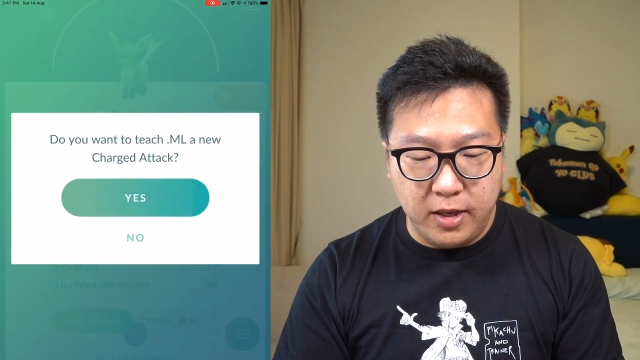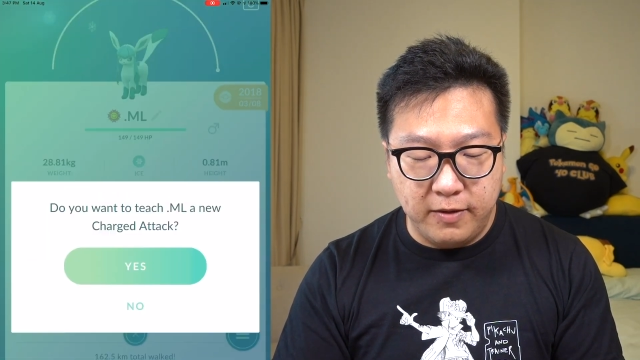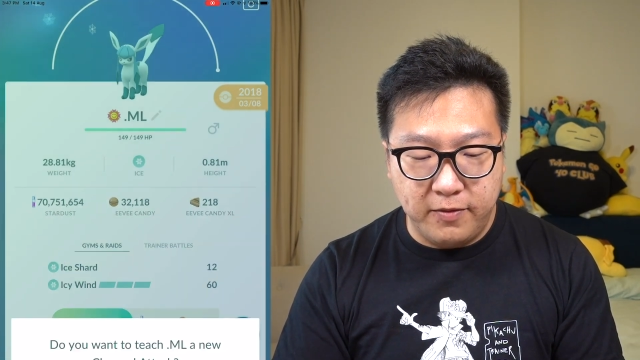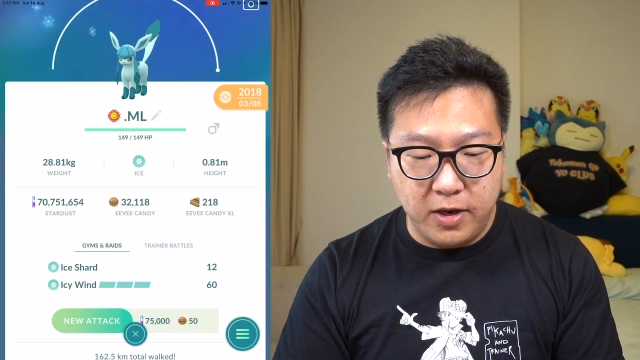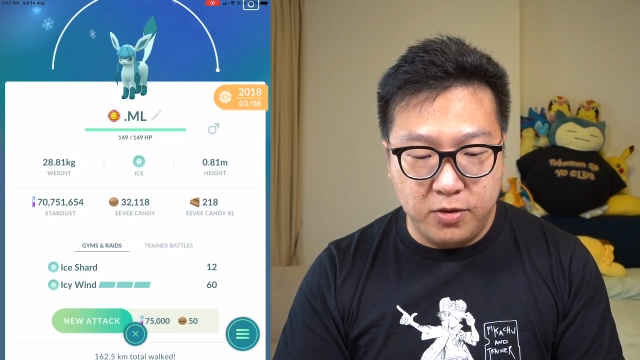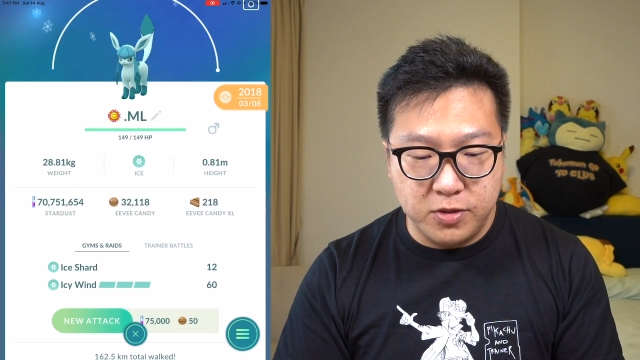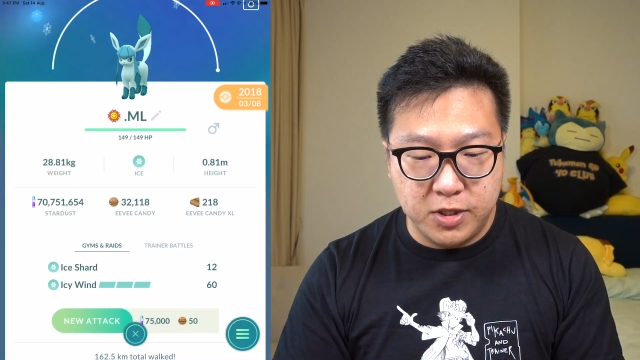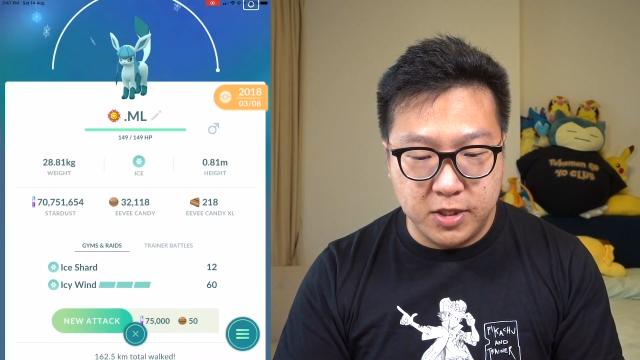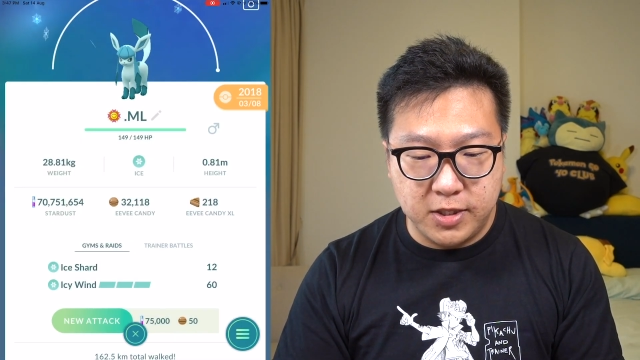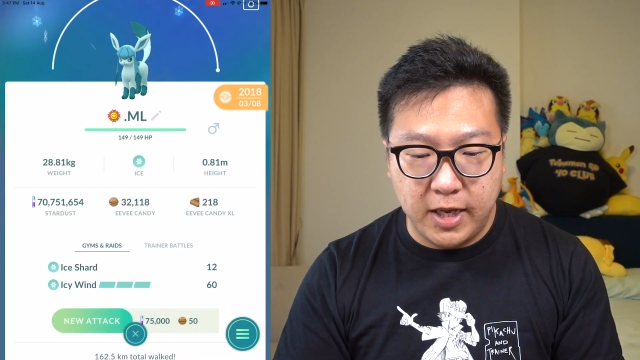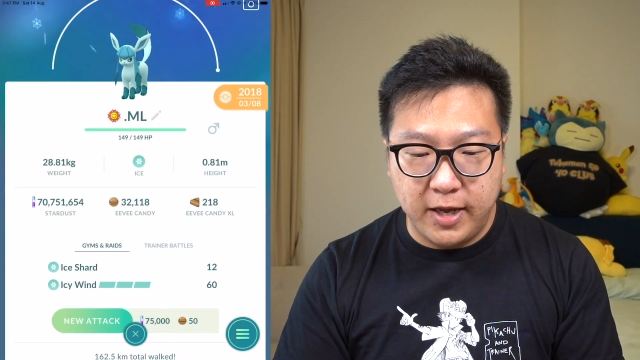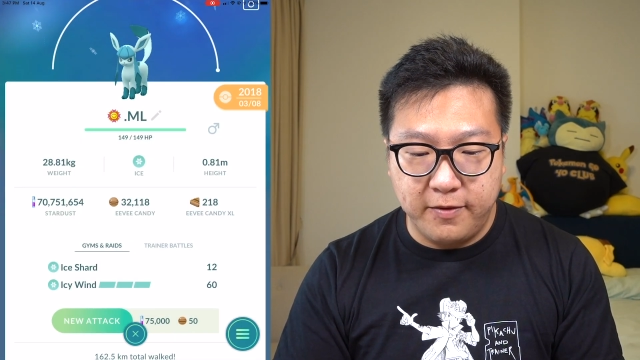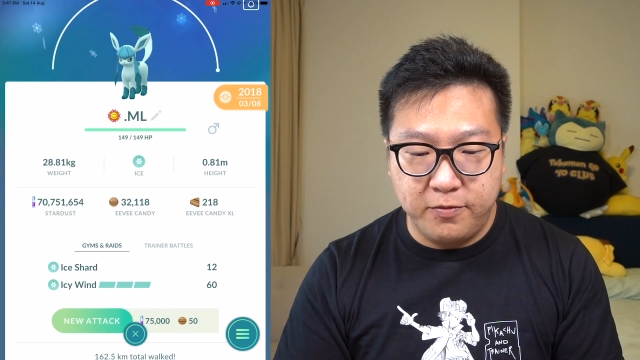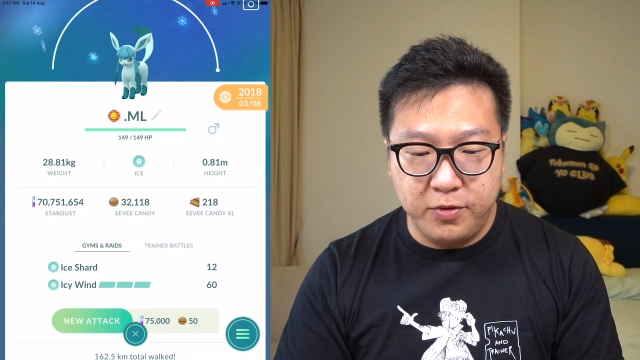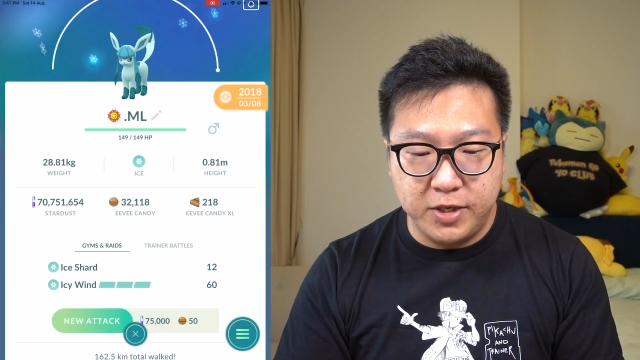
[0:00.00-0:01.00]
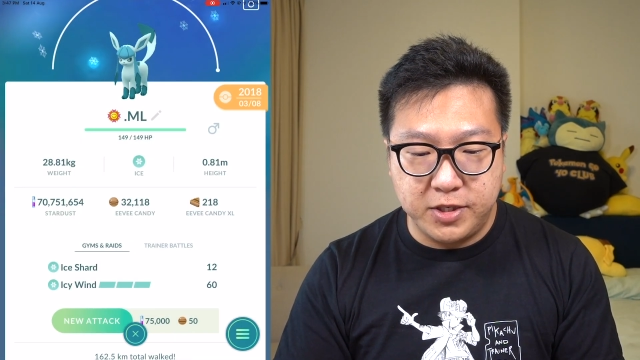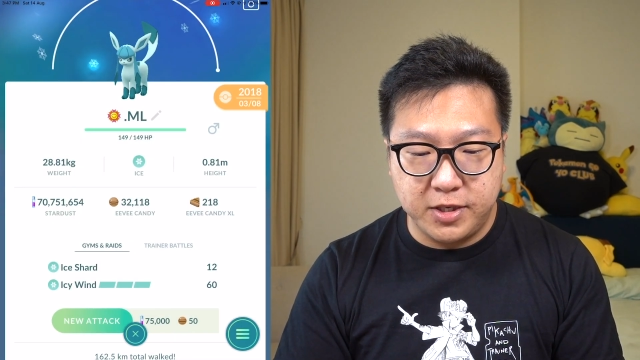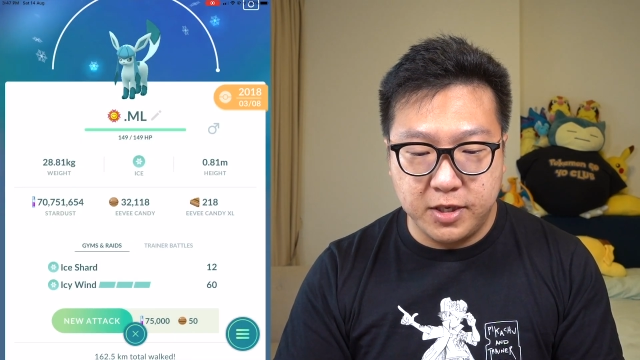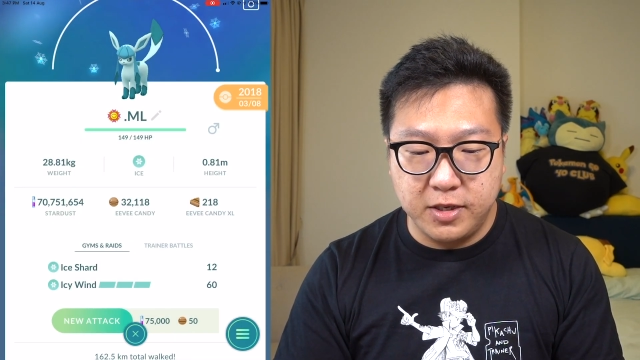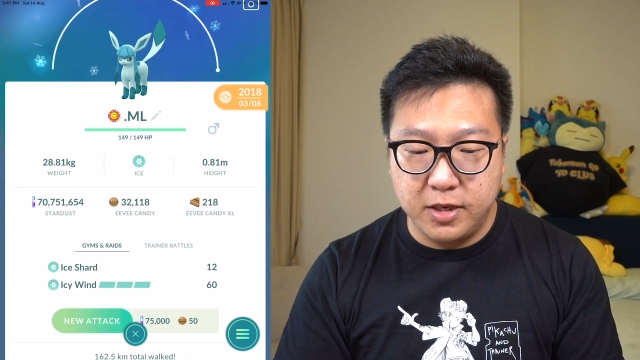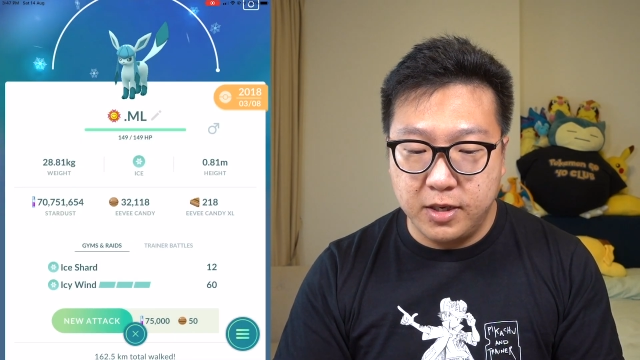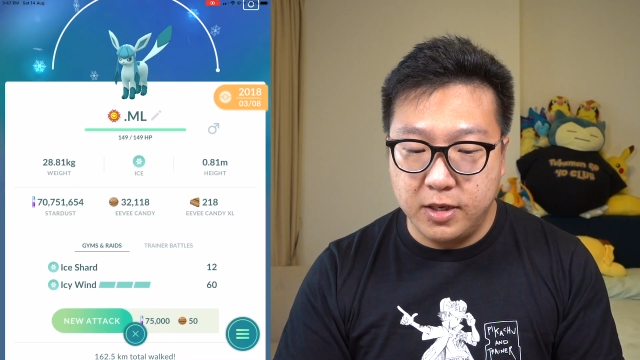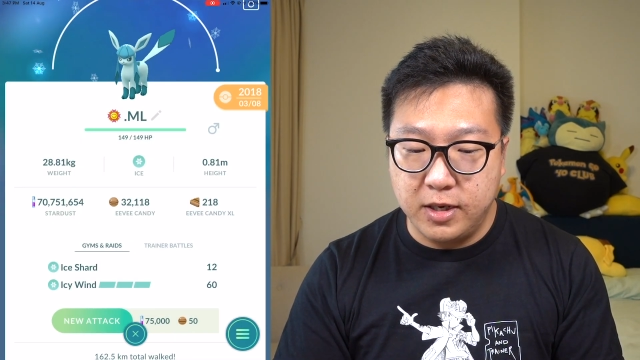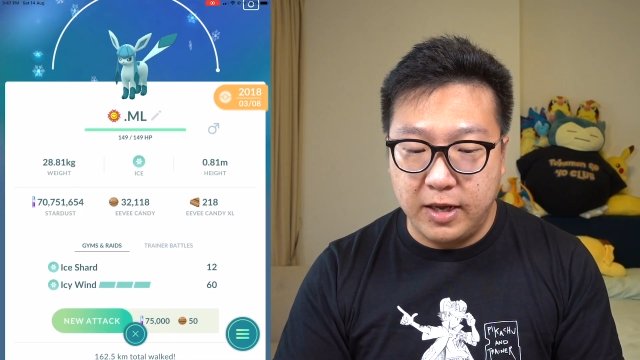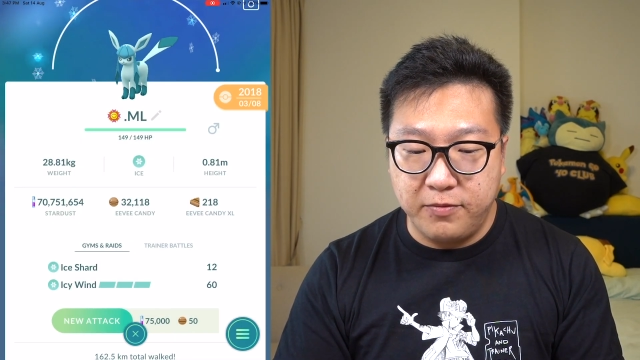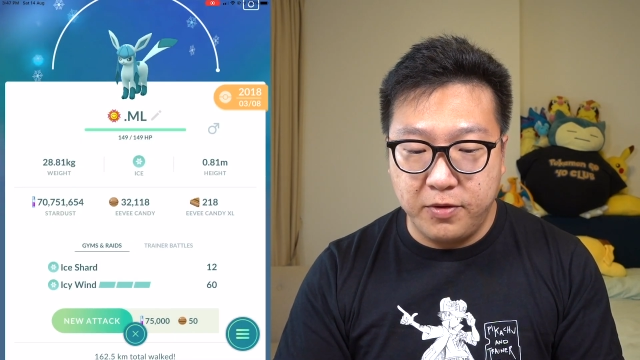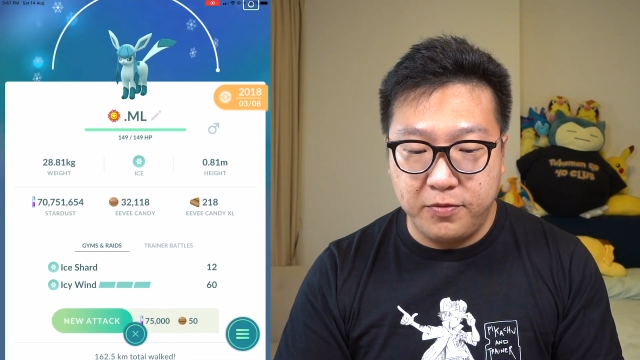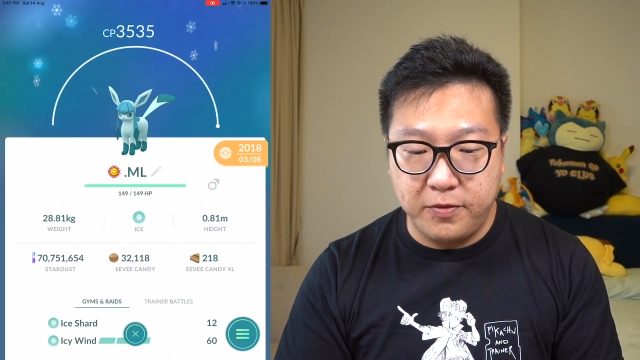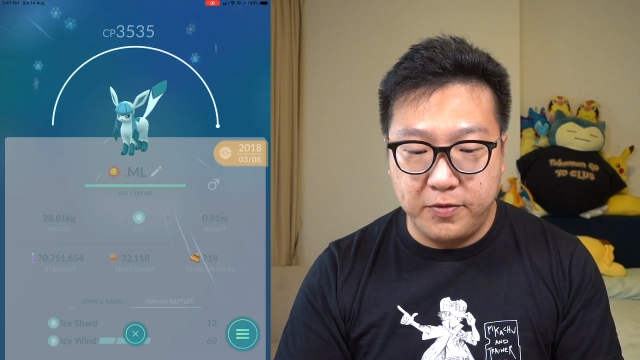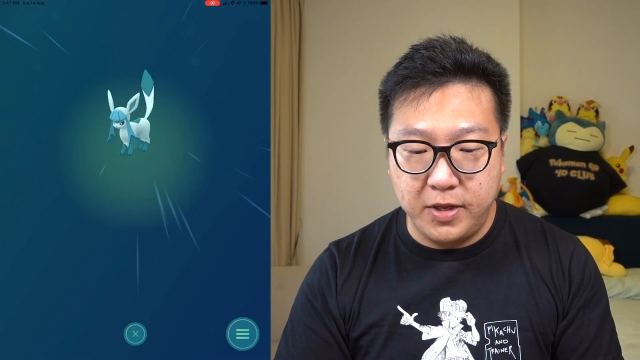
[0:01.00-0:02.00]
evolutions that have reached uh,
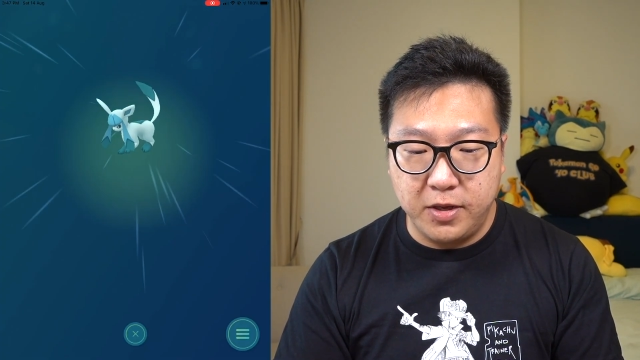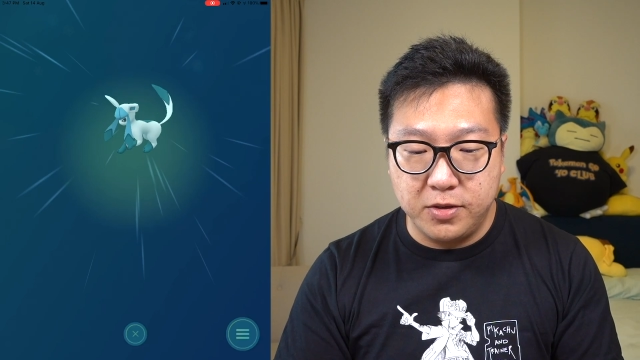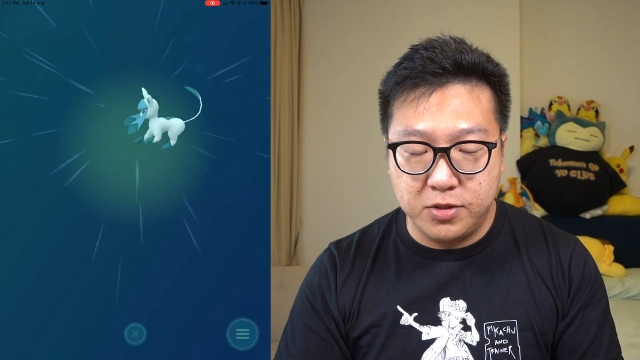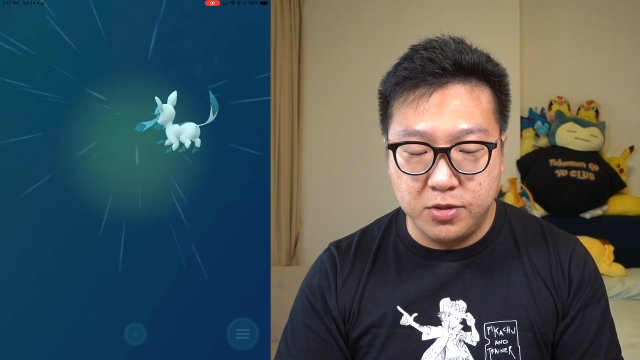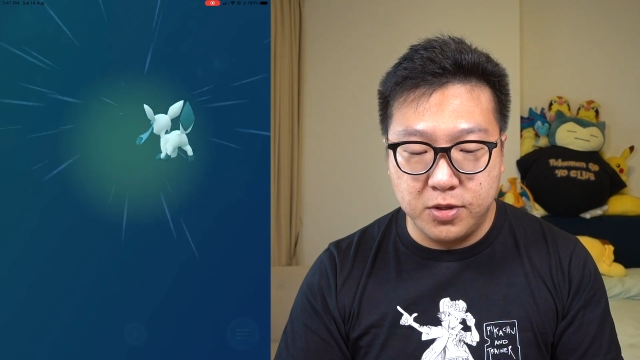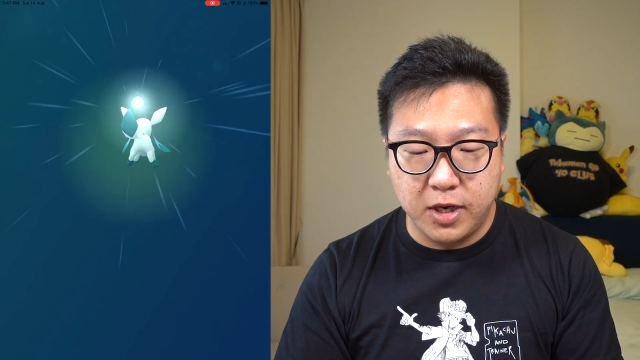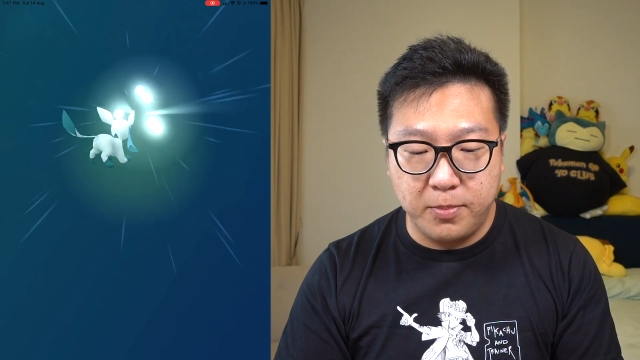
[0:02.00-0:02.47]
level 50 or so.